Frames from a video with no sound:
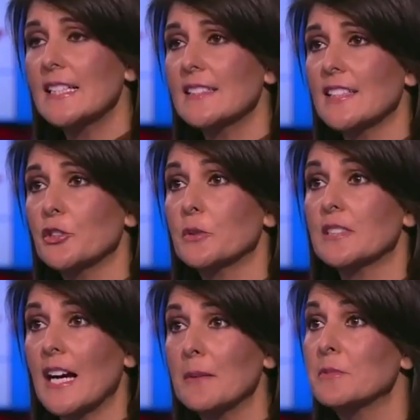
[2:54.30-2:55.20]
can tell you
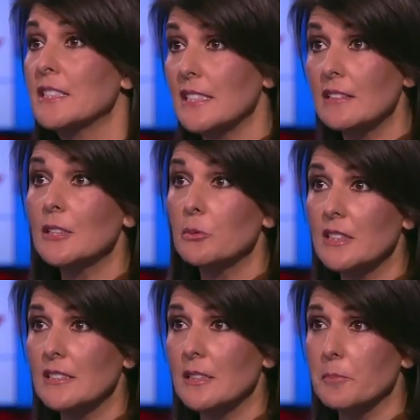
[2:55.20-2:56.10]
is I'm dealing
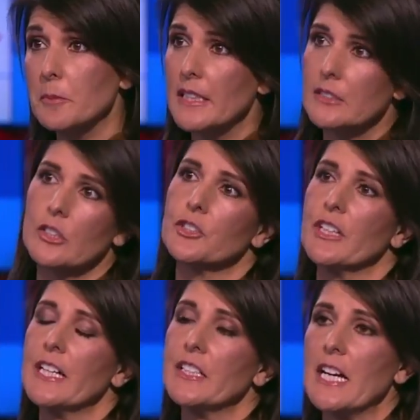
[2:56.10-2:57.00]
with the diplomats on the
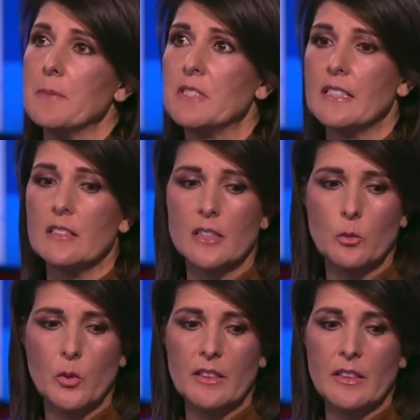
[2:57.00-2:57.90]
ground. I'm
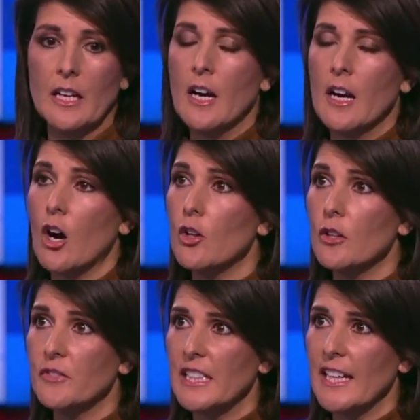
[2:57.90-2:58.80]
dealing with all
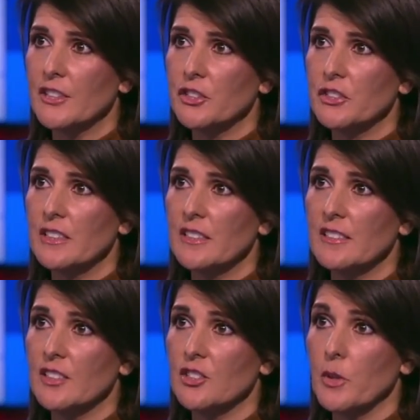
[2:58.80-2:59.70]
of the actors in this
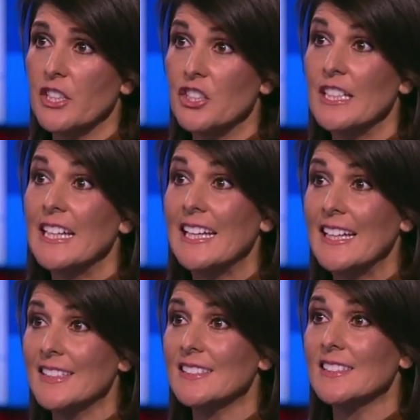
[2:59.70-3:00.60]
situation.
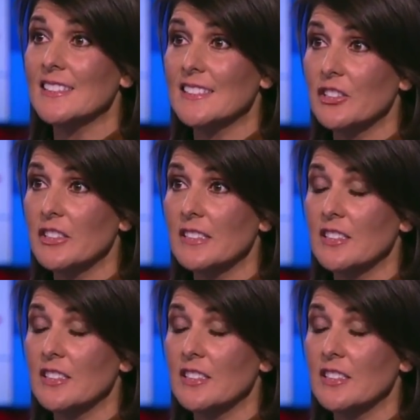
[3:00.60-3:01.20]
It is a serious